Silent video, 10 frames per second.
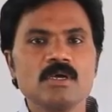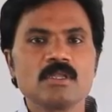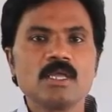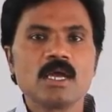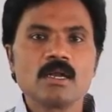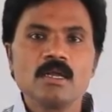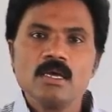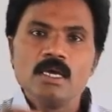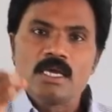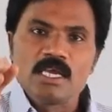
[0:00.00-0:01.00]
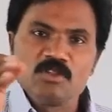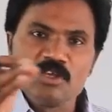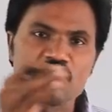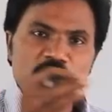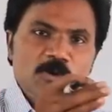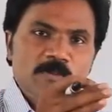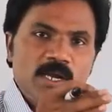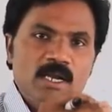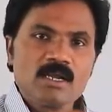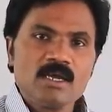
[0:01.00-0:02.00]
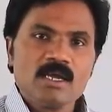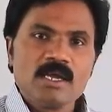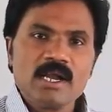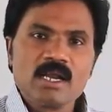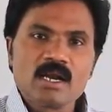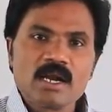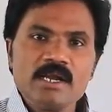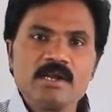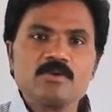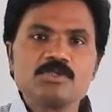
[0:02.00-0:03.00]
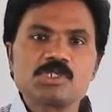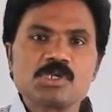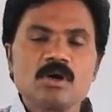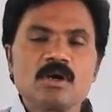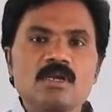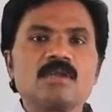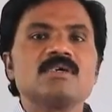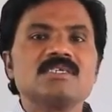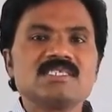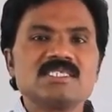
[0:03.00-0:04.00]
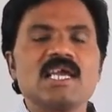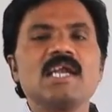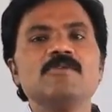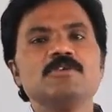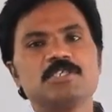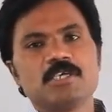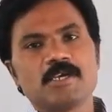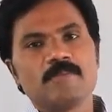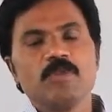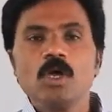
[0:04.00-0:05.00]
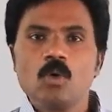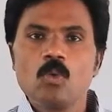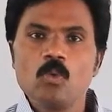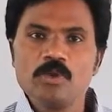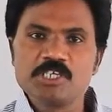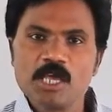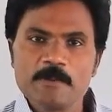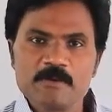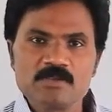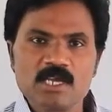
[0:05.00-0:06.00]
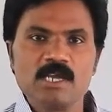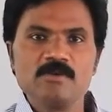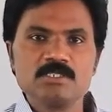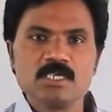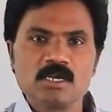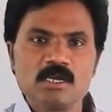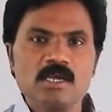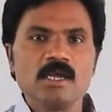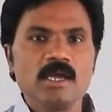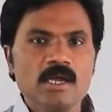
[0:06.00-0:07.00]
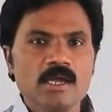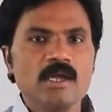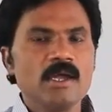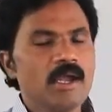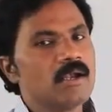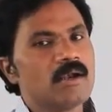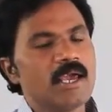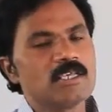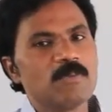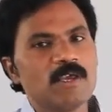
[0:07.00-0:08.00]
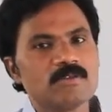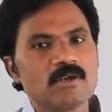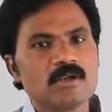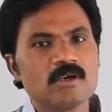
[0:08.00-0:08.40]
then in this movement it ready to start cell division. Which type of cell division it takes place? And